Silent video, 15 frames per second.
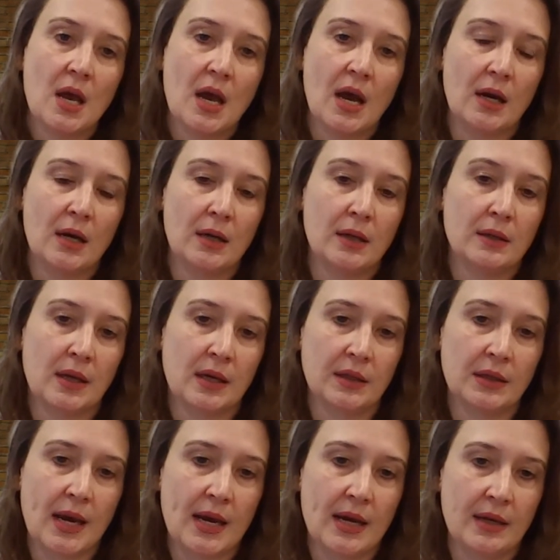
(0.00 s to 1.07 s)
a
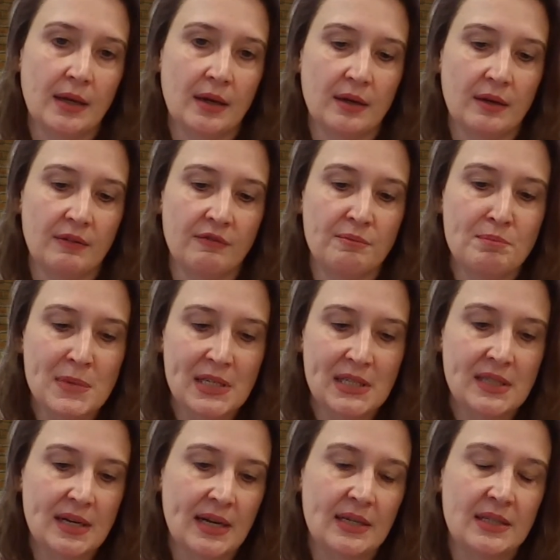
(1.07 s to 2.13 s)
lot of
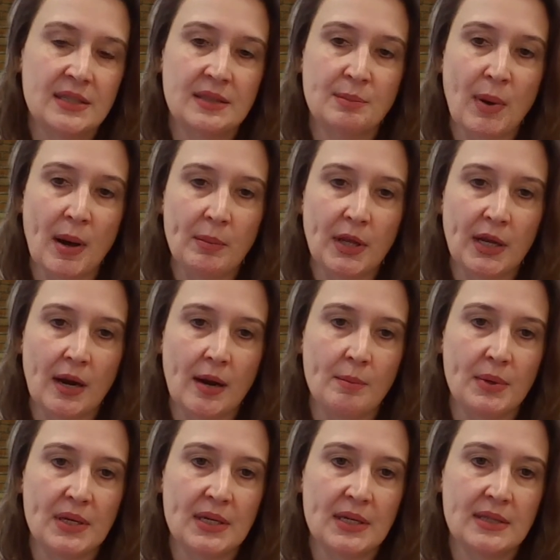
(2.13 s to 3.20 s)
mid-sized public
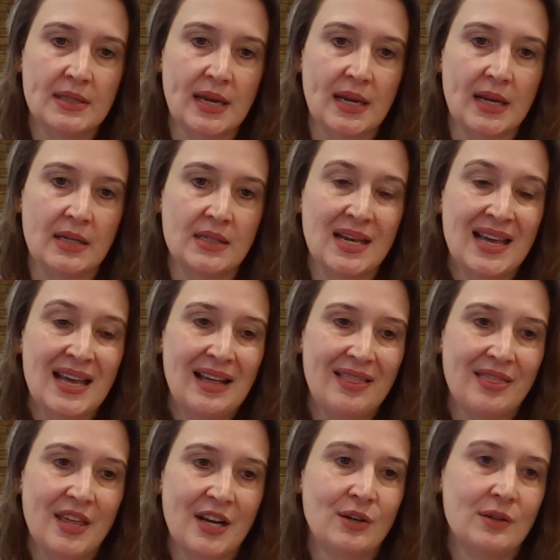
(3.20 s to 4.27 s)
companies, and
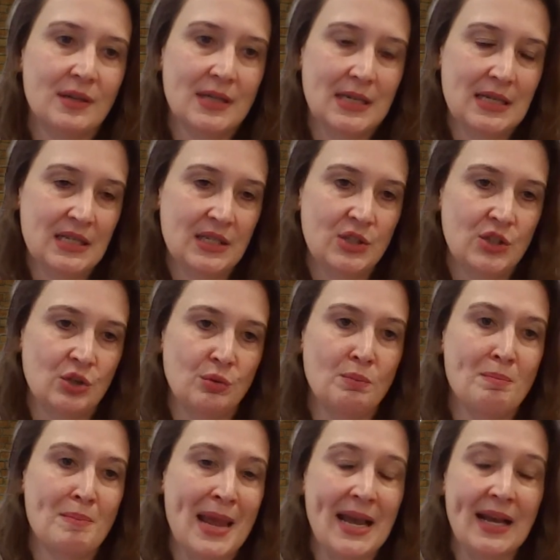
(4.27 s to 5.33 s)
their need to
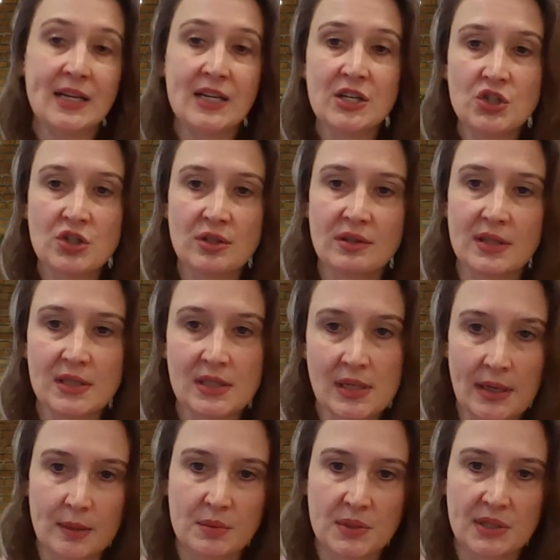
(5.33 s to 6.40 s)
manage these
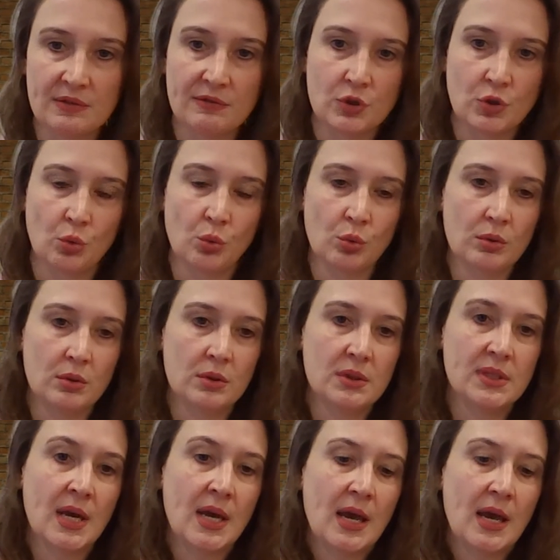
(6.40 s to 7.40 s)
types of tools,